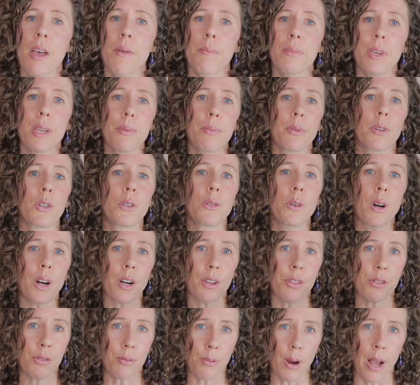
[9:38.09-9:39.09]
people who
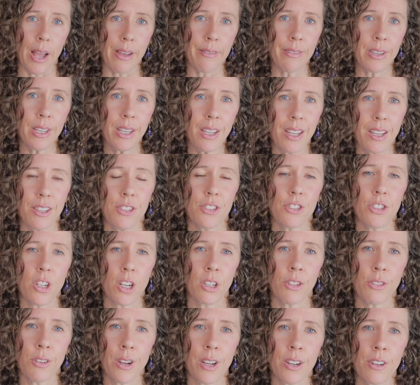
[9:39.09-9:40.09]
are thriving as
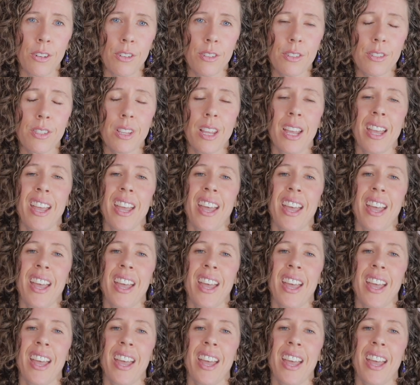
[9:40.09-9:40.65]
generators.